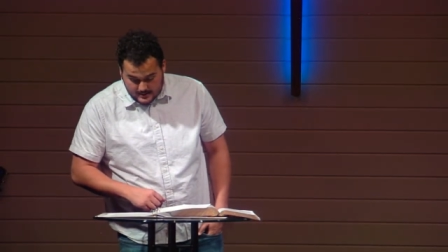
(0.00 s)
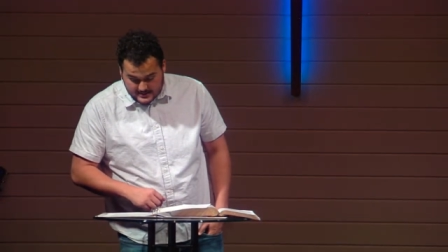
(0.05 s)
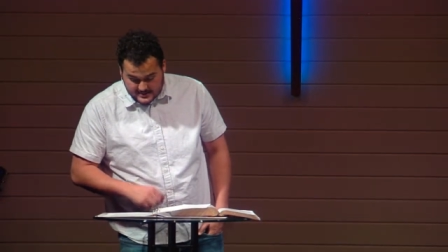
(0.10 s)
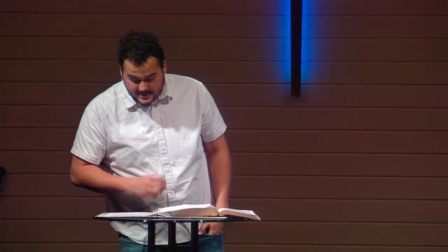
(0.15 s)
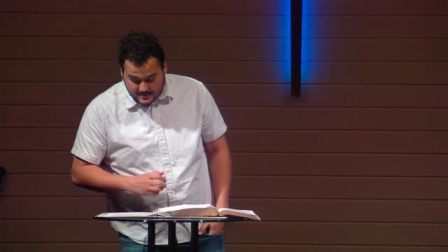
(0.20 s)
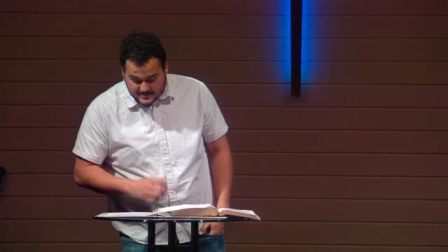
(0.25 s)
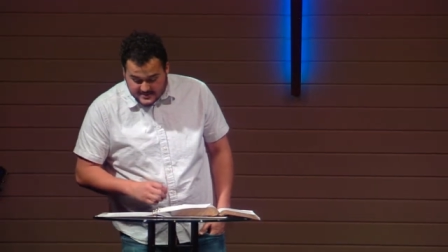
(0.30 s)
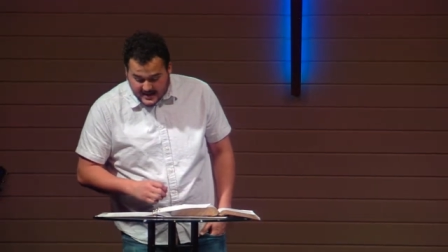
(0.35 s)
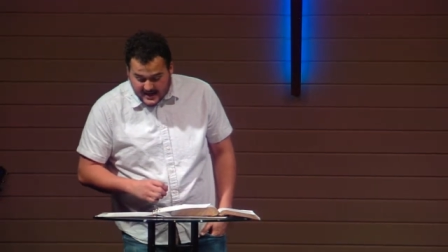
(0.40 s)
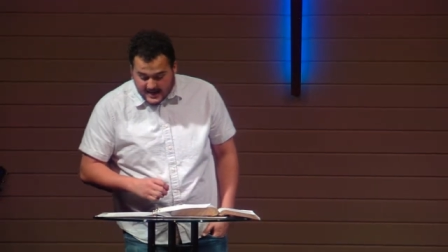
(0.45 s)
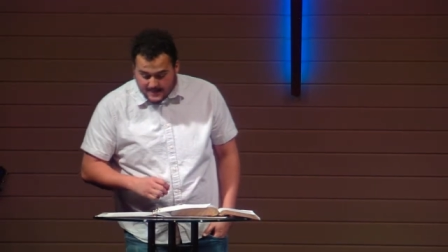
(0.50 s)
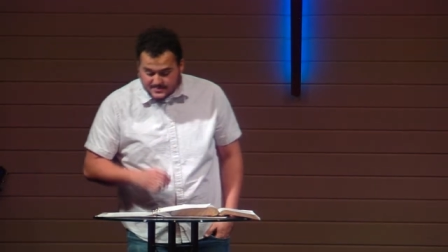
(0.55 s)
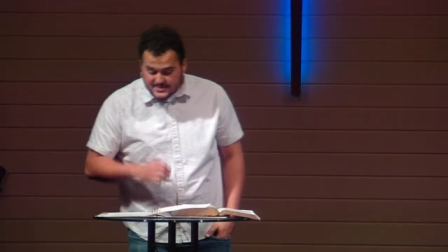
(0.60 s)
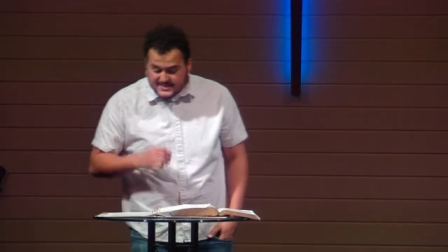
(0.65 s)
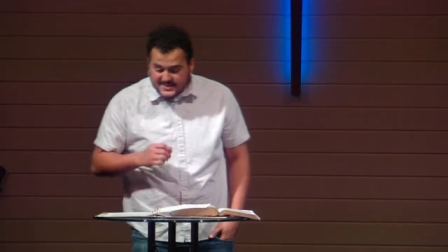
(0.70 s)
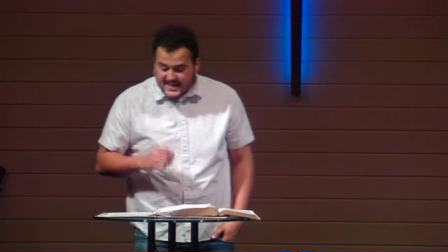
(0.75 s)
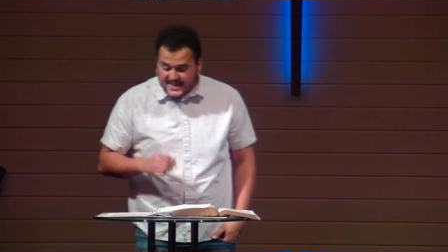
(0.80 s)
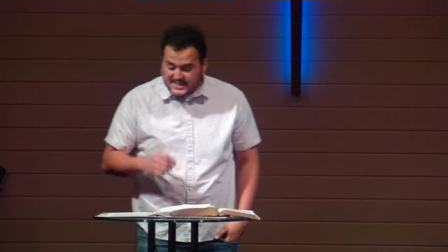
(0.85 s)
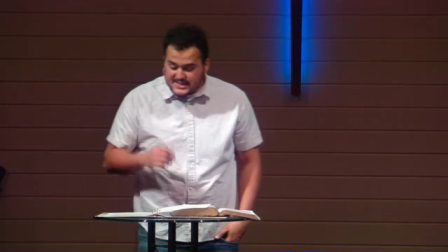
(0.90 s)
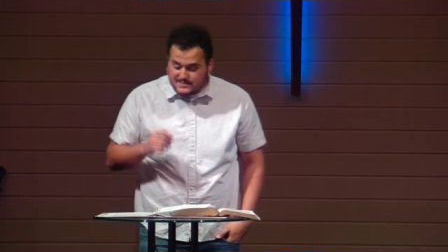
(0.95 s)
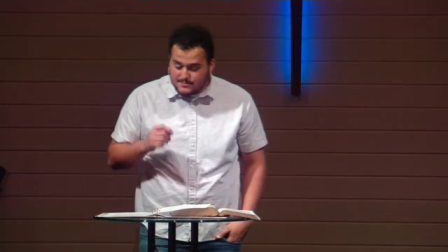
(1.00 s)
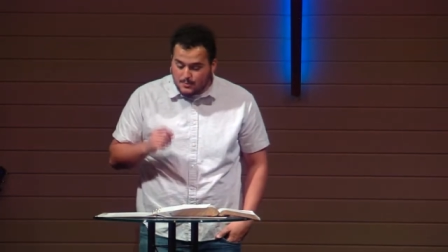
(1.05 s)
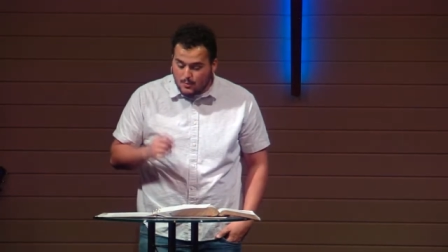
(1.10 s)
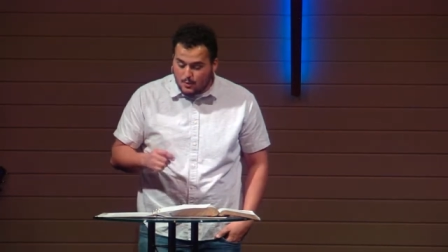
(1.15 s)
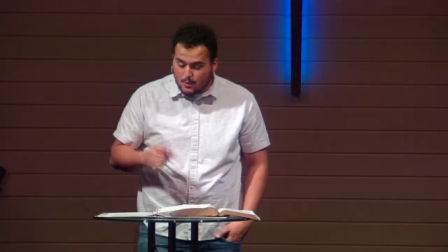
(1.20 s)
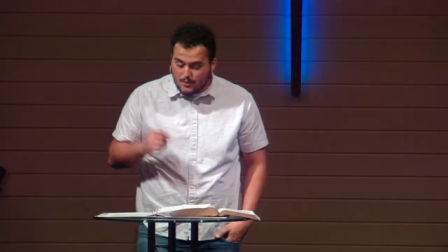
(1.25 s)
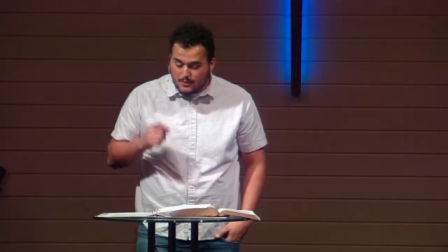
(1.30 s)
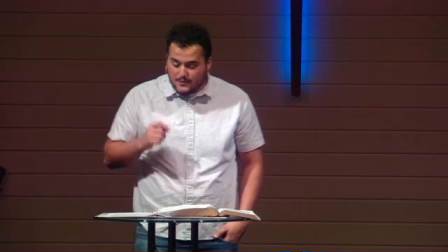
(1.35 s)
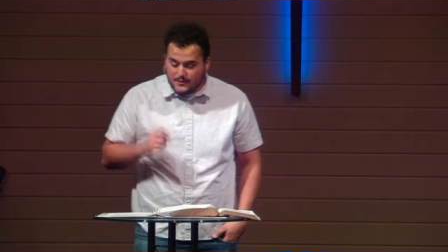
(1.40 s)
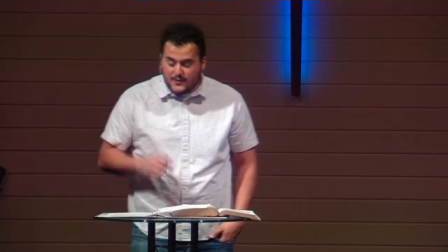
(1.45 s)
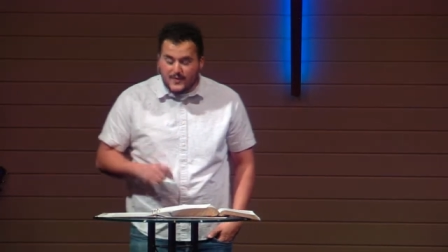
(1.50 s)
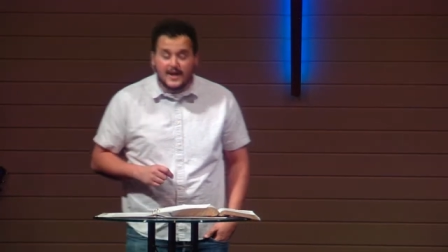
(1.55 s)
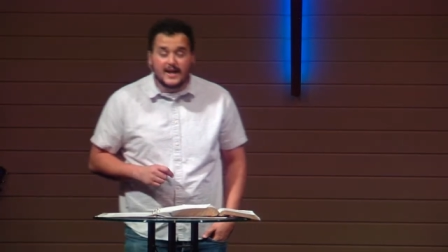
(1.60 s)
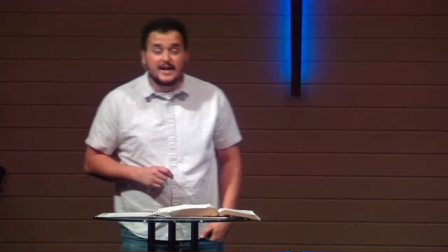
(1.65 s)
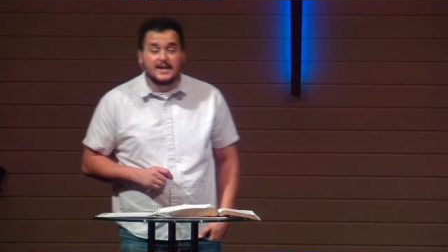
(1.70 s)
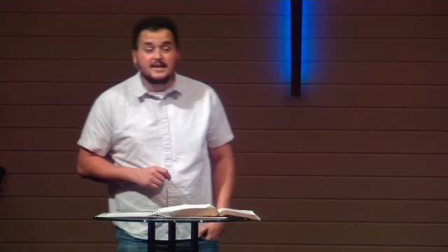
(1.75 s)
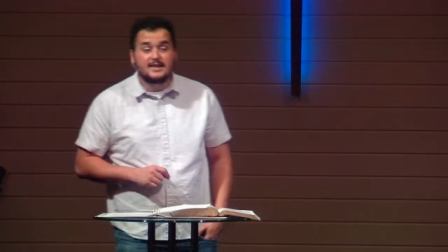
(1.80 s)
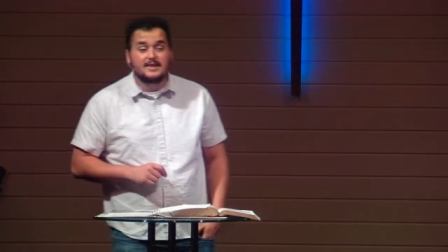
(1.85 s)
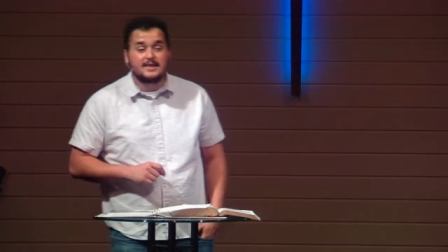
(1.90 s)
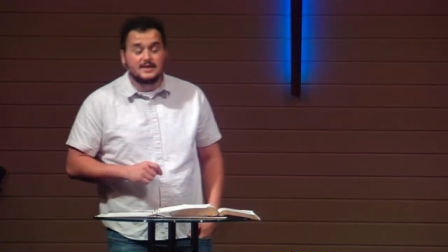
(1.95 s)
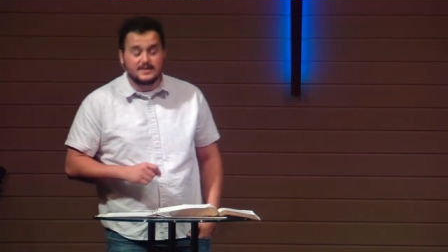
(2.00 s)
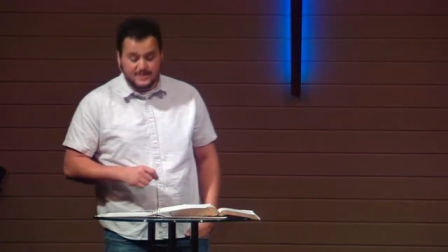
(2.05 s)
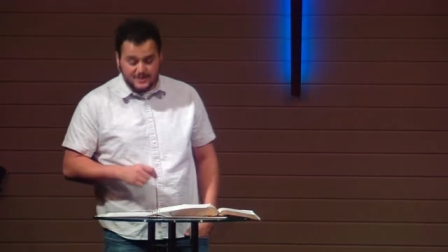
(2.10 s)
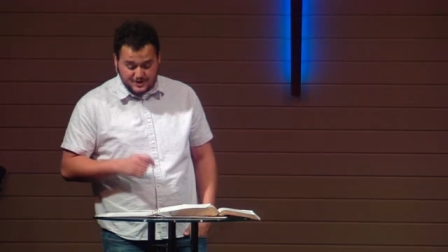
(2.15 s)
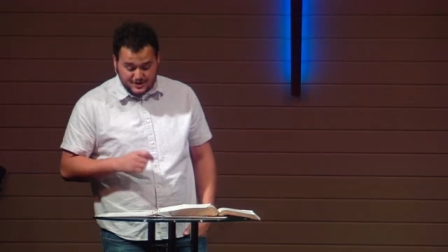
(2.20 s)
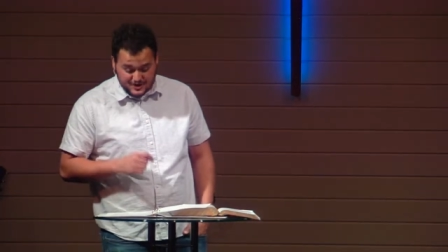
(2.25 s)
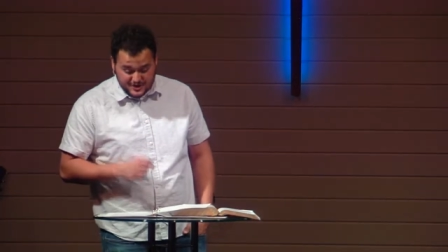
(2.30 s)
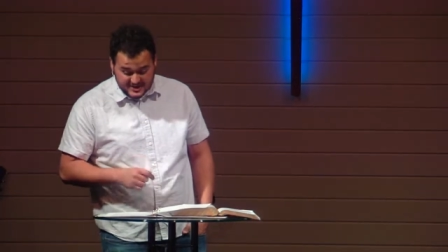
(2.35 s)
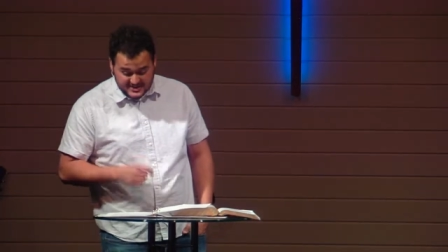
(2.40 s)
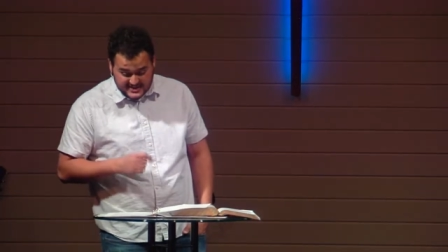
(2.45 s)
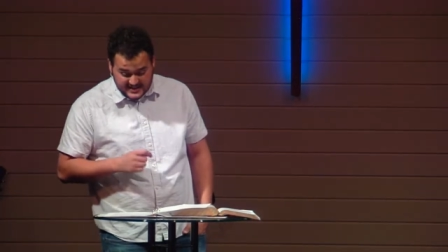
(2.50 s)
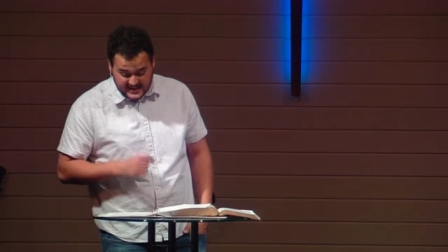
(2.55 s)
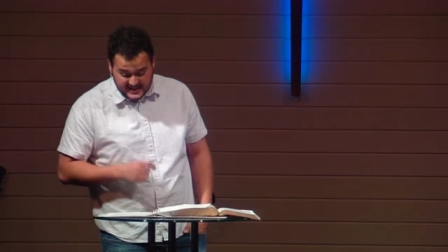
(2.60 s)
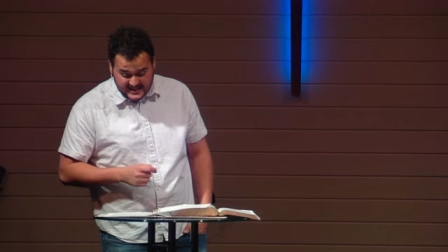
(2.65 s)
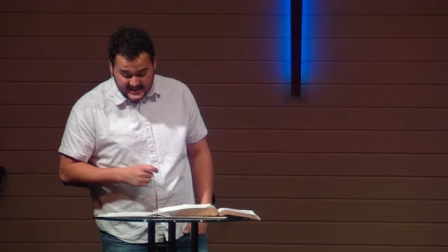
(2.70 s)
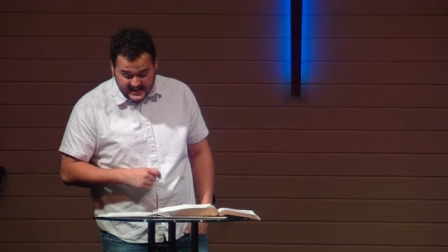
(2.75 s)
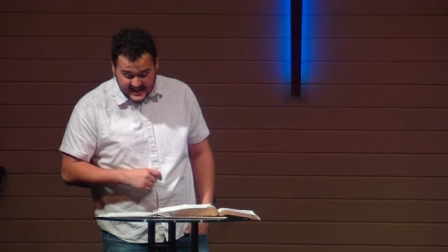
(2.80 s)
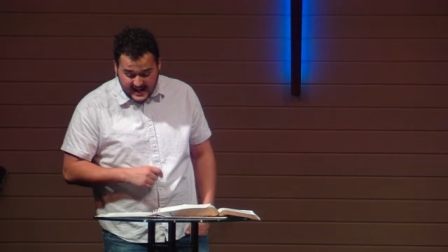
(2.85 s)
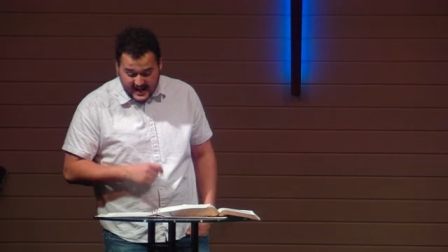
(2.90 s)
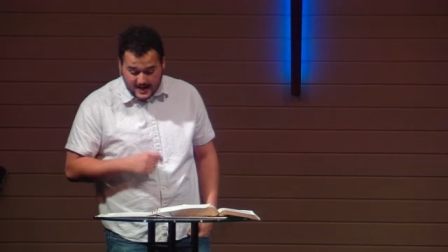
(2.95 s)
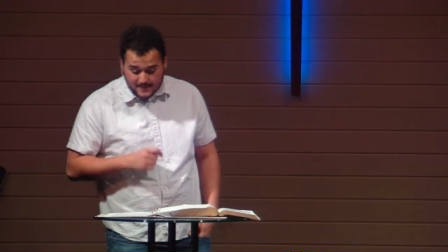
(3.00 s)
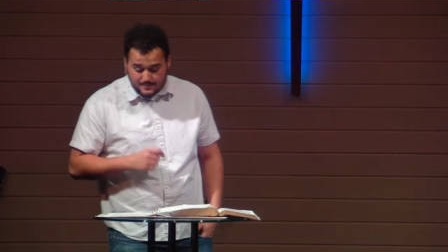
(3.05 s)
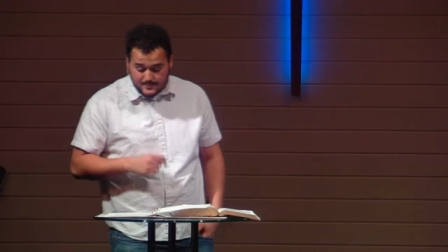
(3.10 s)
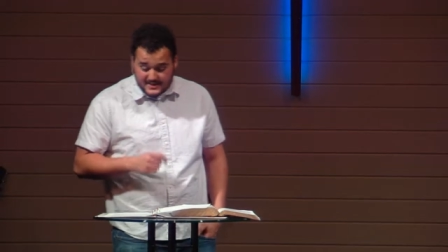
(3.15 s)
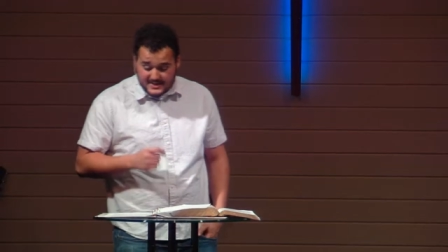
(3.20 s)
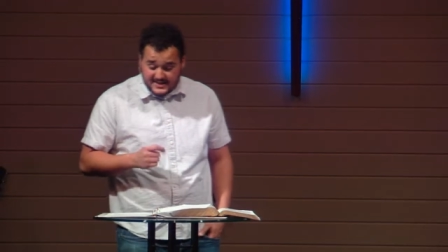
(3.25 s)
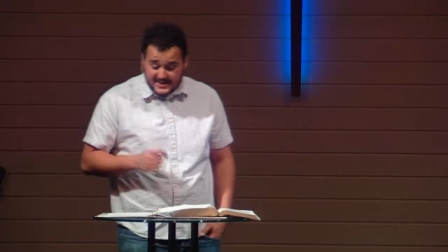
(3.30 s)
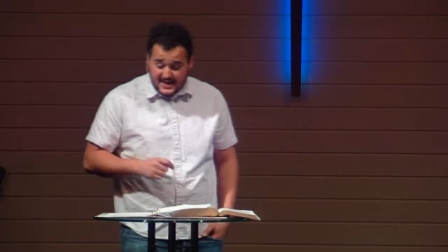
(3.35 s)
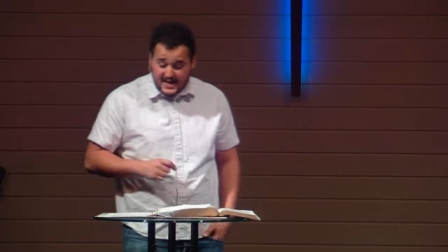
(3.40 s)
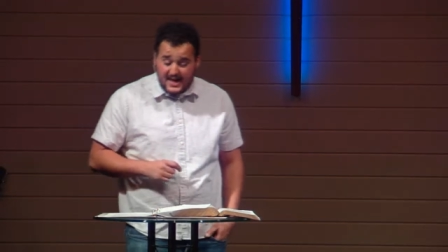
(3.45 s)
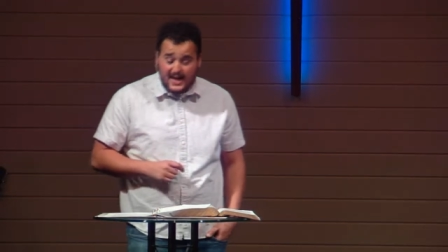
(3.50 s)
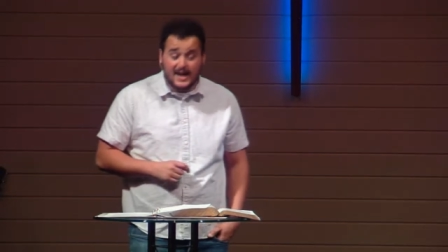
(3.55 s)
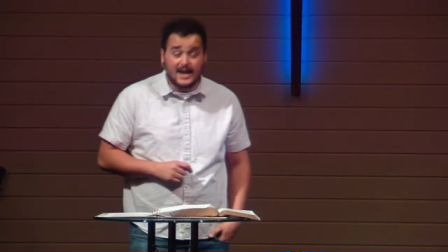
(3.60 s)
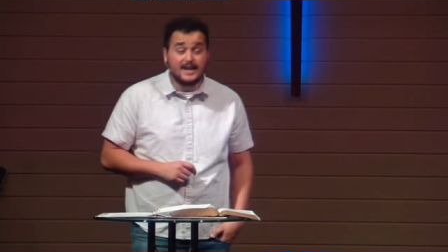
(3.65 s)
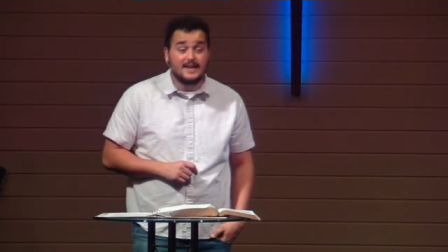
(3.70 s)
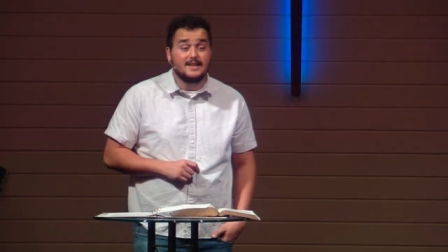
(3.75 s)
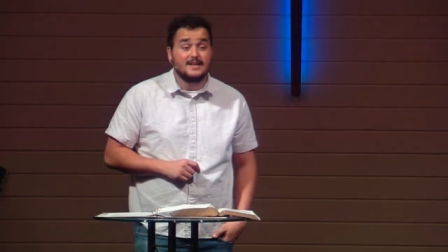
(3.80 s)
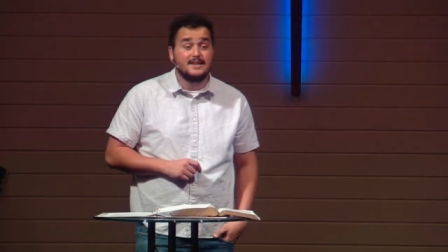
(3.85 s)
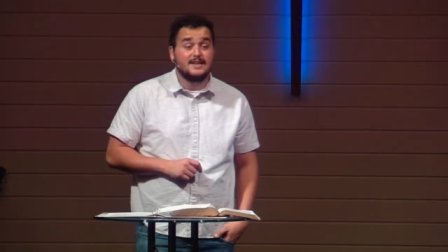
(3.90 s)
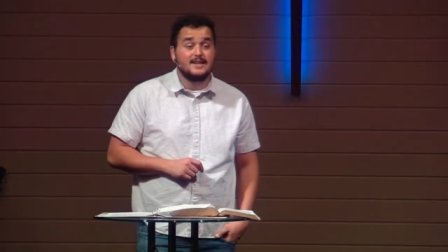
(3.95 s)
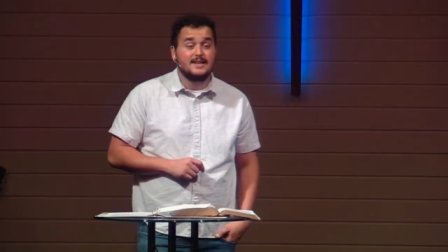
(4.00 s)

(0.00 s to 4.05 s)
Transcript: Sometimes it takes more faith to just let God be God